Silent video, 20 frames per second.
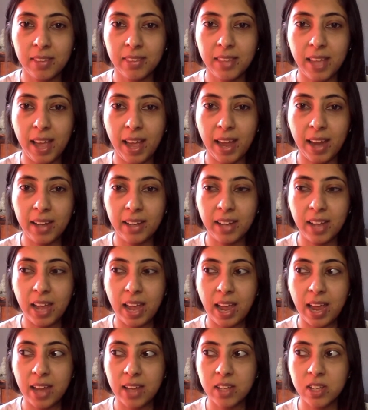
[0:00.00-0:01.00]
that
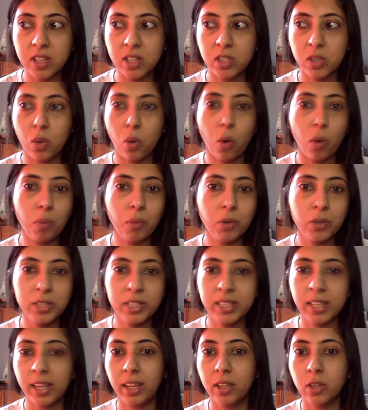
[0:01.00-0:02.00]
it is
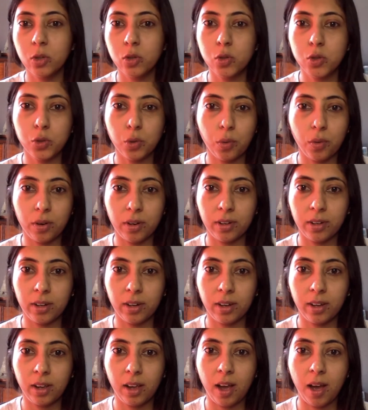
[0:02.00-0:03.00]
almost like a
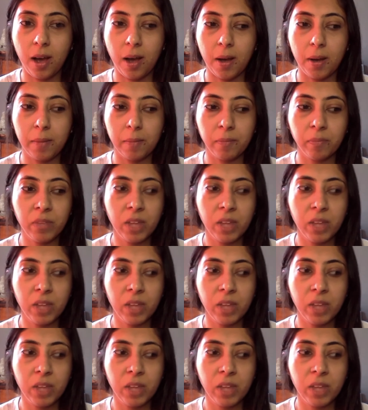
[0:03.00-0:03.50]
chore.